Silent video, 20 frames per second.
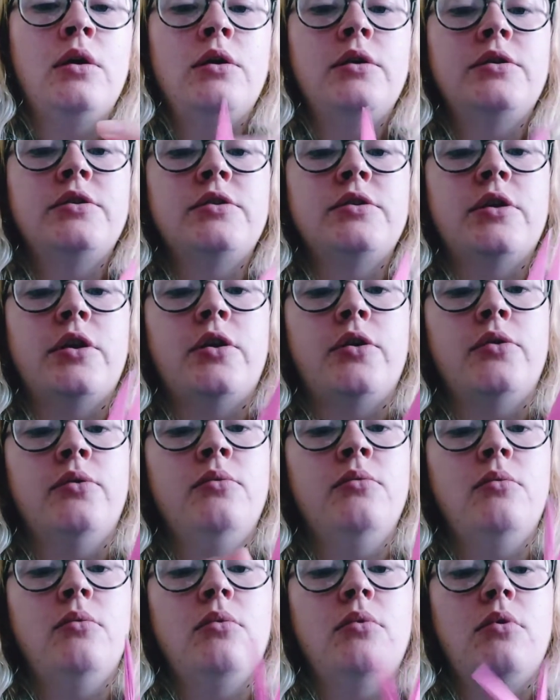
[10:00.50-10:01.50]

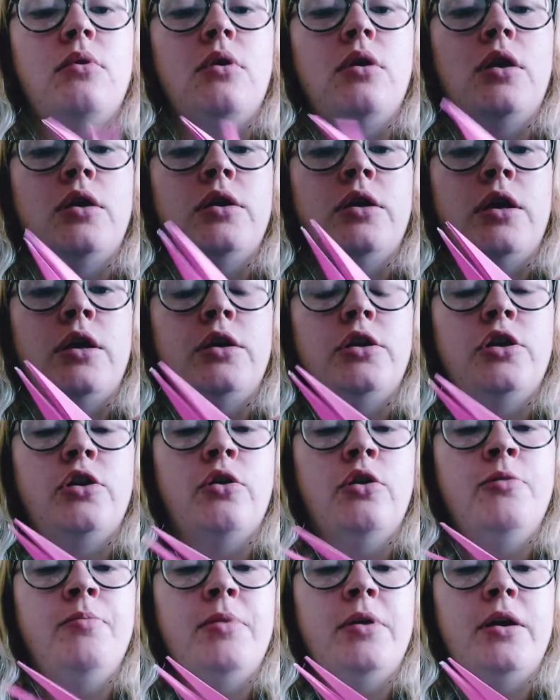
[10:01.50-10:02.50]
So, and then you
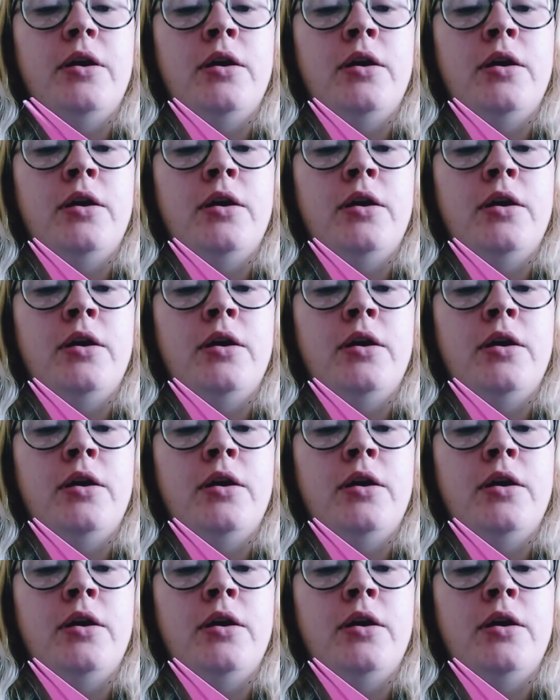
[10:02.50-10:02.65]
open it